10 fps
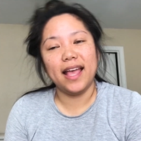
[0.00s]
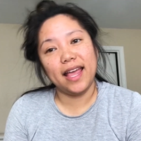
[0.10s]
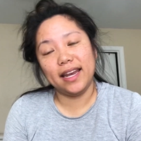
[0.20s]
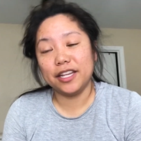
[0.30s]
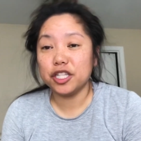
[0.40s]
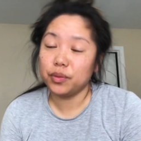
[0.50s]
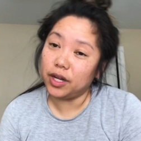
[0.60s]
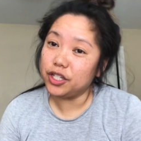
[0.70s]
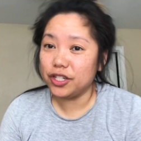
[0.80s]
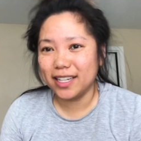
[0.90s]
and I just
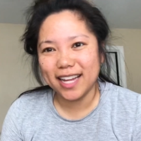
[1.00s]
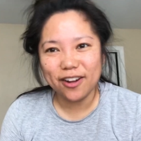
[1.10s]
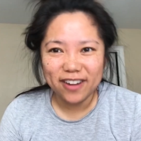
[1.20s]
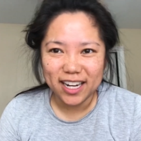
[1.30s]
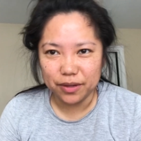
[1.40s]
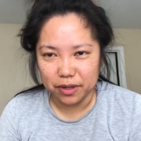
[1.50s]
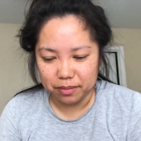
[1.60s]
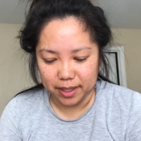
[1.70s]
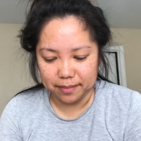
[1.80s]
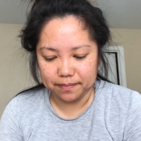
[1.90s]
want you to get ready
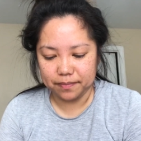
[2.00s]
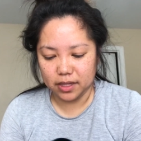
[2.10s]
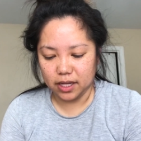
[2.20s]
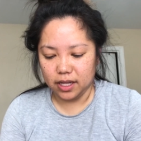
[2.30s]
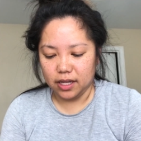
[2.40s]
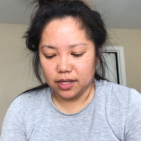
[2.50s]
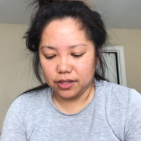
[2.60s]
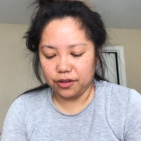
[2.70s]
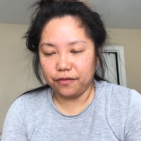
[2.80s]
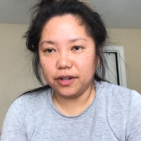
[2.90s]
with me.
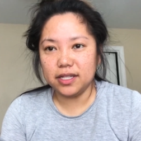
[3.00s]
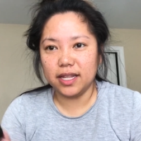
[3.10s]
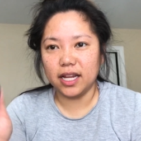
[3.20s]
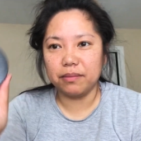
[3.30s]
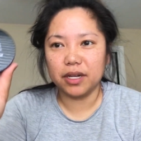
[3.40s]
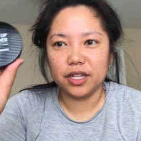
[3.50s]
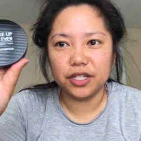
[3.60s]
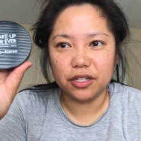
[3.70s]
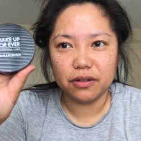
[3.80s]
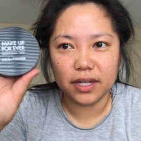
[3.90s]
So the first thing I'm gonna
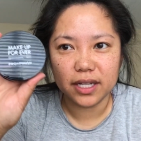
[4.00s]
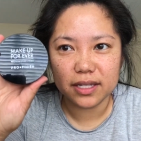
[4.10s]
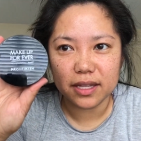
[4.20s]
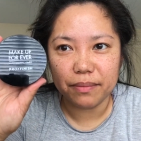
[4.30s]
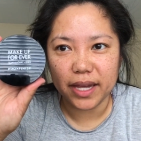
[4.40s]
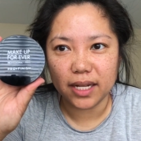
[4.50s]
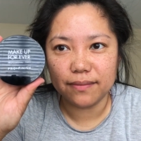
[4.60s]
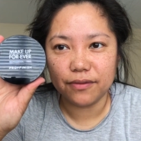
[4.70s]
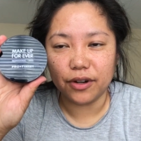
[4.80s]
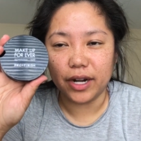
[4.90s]
do is the
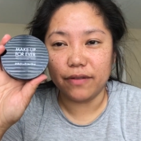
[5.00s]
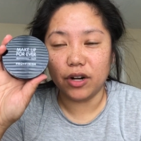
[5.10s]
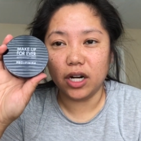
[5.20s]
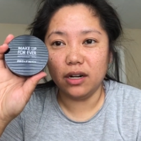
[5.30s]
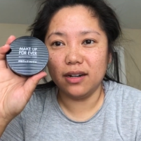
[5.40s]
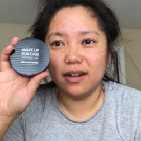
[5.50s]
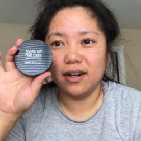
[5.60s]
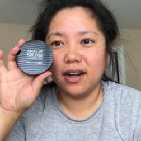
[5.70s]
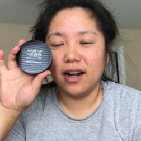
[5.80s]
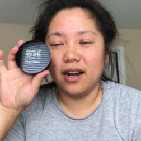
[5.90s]
Makeup Forever.
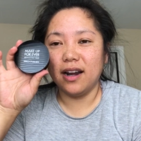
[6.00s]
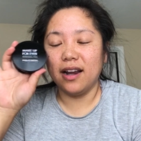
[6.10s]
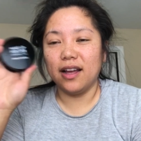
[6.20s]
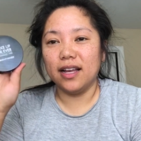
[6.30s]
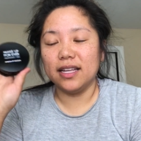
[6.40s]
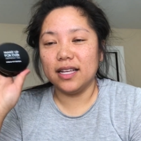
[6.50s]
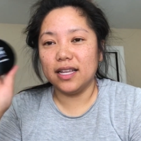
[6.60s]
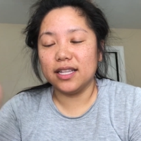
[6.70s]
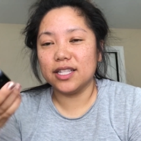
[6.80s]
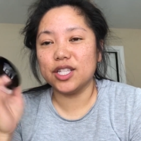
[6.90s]

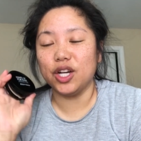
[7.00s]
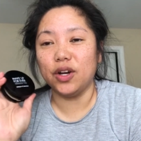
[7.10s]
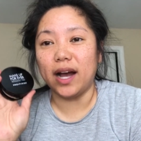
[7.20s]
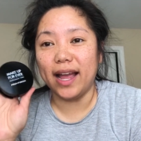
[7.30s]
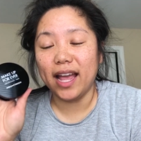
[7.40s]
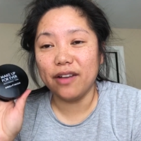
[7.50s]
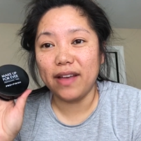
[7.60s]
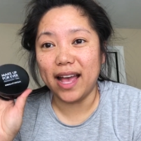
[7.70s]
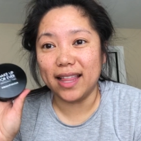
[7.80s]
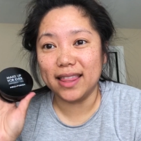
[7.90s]
So I have
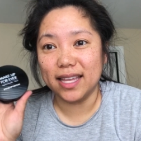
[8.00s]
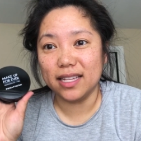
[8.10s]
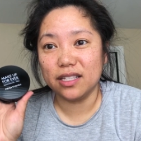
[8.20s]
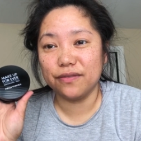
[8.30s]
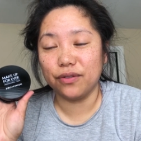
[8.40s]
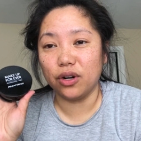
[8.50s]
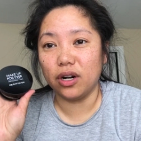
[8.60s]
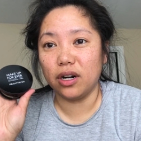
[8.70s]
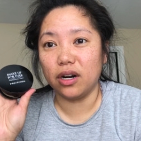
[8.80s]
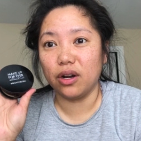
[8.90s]
had this
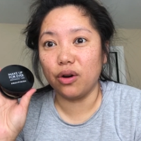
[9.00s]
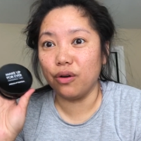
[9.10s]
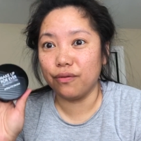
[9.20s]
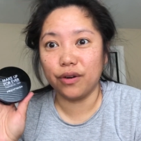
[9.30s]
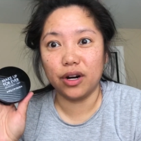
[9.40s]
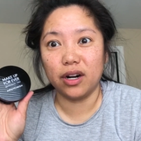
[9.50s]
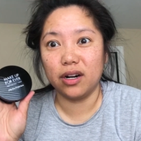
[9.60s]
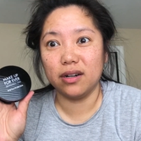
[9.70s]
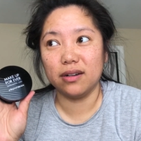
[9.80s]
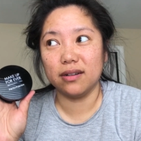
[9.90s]
for
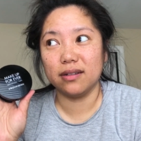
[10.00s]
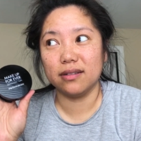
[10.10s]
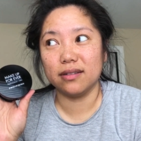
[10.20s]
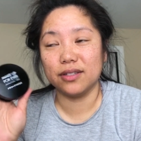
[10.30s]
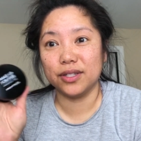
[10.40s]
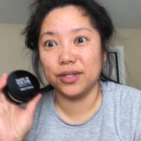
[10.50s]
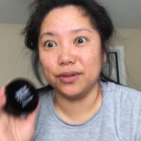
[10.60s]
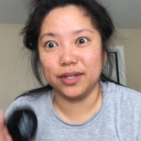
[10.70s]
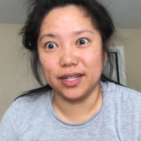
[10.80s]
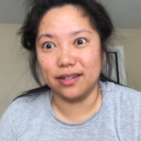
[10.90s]
over
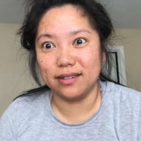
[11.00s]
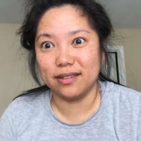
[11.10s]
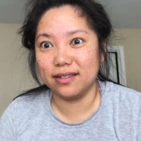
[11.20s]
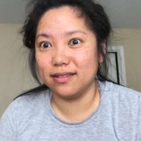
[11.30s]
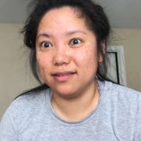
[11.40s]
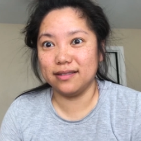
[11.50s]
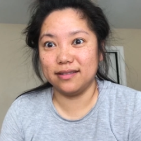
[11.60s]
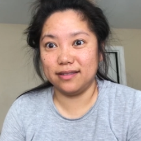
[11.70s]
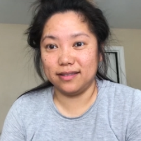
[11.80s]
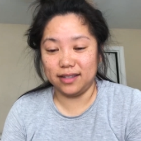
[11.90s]
two years
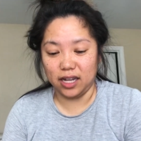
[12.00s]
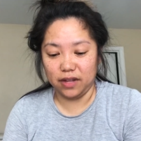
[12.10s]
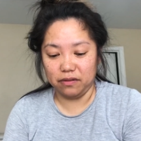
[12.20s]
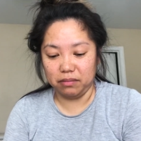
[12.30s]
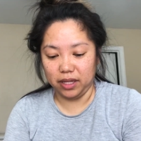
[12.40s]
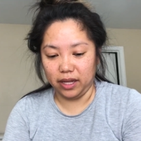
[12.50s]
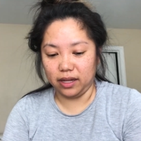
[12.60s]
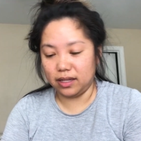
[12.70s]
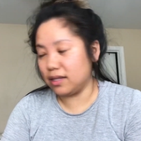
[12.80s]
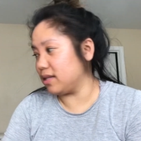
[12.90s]
not even
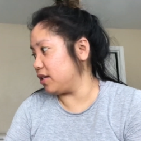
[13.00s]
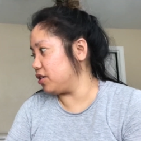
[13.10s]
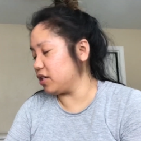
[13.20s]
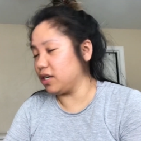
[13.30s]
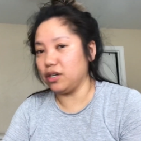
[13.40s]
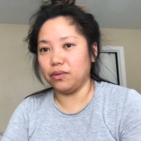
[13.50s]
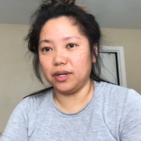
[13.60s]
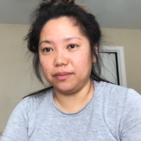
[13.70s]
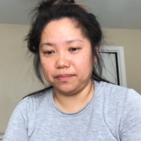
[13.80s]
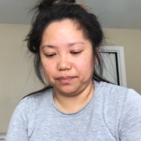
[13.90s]
playing. It's such a good one.